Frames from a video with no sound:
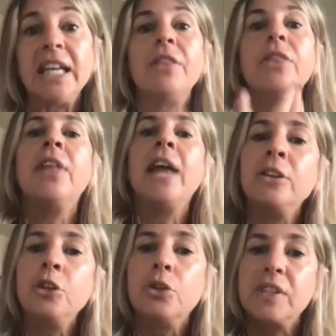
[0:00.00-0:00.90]
and then
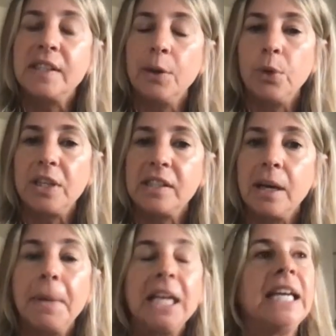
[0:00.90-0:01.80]
you'll sit with
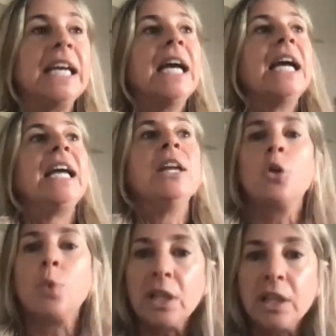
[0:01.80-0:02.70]
somebody in a
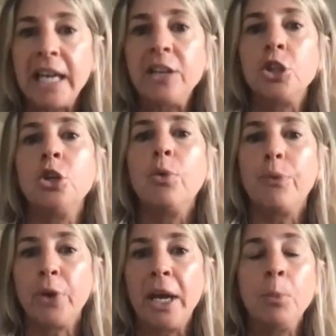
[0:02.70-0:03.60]
relational
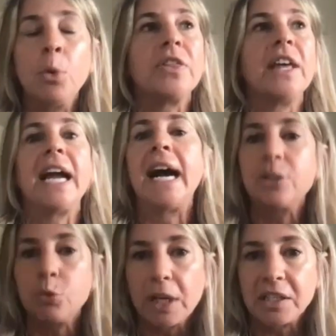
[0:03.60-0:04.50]
framework that
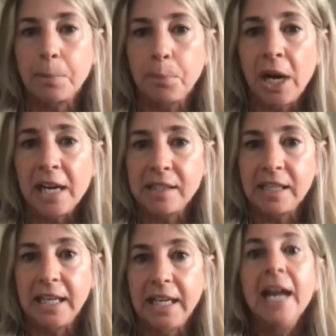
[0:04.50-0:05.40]
has
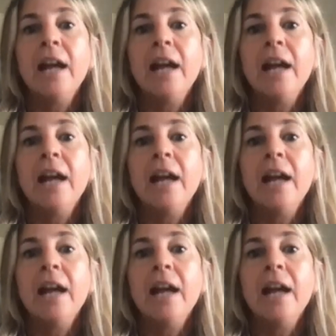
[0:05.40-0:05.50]
reciprocity.